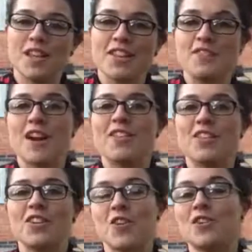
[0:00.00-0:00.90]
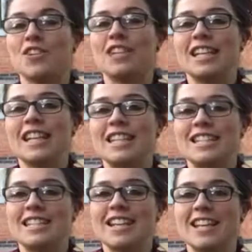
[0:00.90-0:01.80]
The fact that the garden
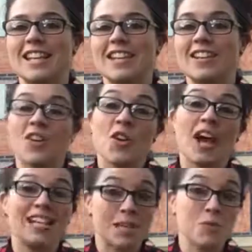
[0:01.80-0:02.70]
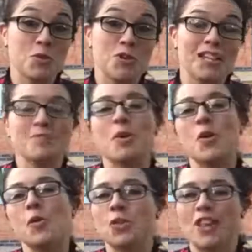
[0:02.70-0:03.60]
has apple trees, but
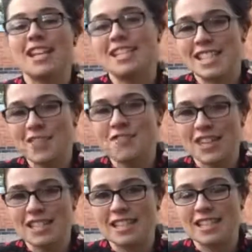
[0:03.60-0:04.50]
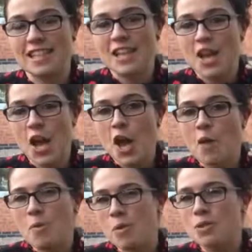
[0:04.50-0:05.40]
also that it's south-facing.
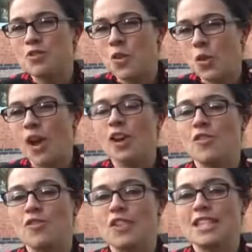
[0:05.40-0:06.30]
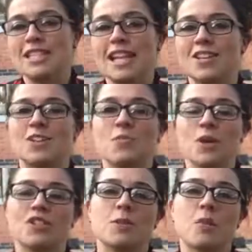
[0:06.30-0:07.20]
But most of all, I love the standard in
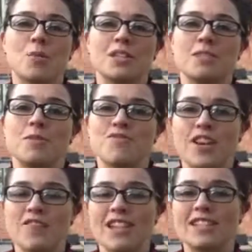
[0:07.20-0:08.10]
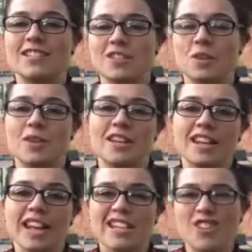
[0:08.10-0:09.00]
which the property has been renovated to.
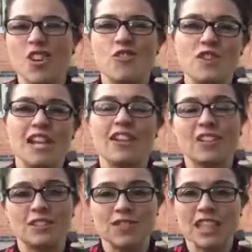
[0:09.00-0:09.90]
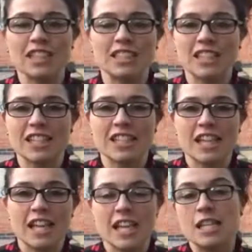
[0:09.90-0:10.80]
It's got a really nice finish.
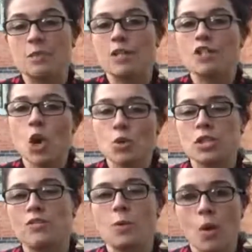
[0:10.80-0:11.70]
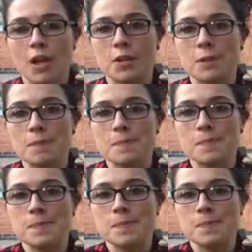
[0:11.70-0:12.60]
It's been totally rewired.
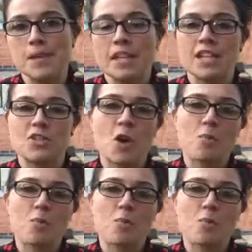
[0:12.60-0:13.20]
It's got a